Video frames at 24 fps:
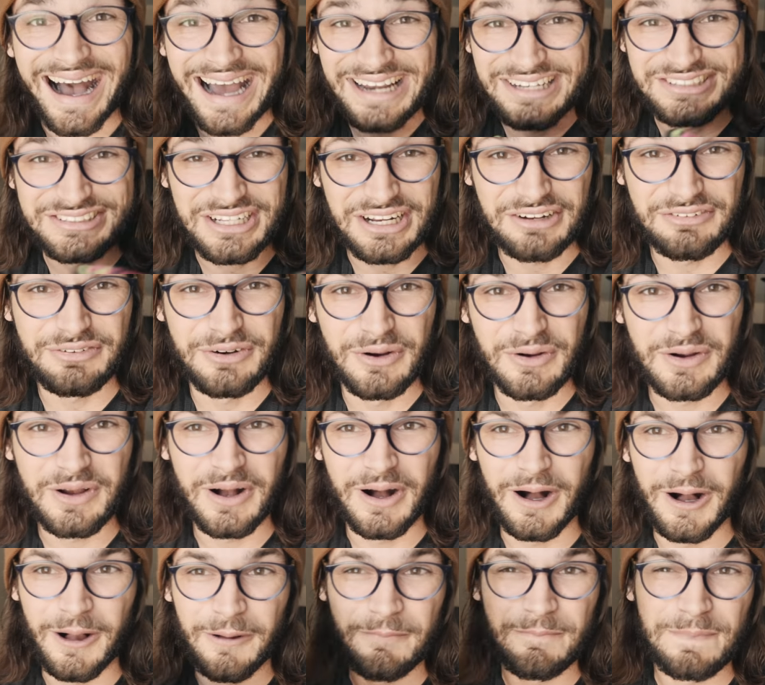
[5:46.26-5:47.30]
I just got a phone
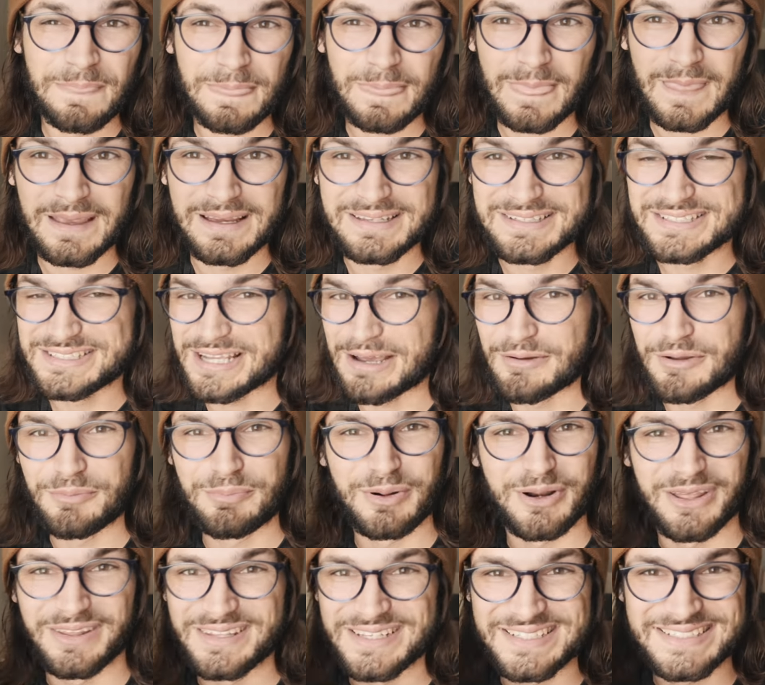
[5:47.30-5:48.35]
call. It's time to
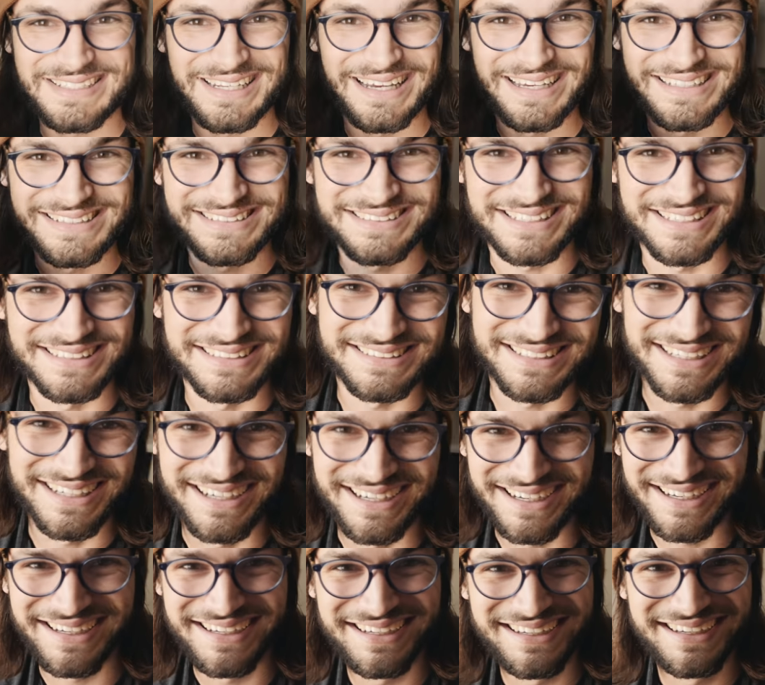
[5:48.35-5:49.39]
put on these tights because
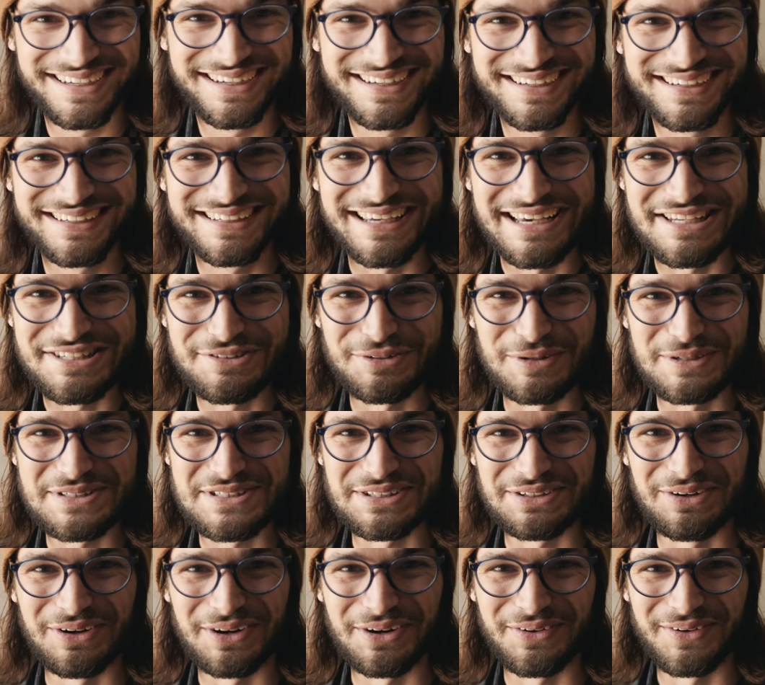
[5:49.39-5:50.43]
Casey wants
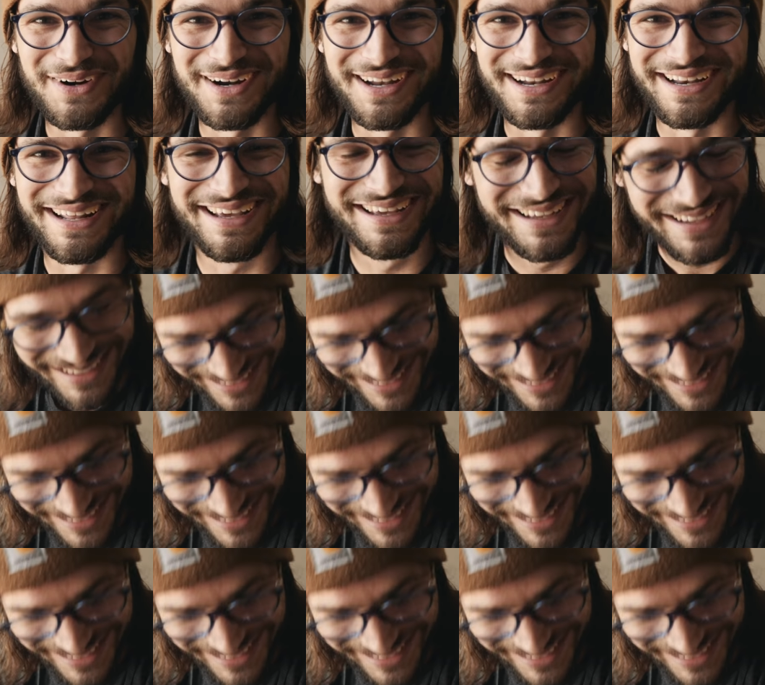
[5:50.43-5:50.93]
to go on a run.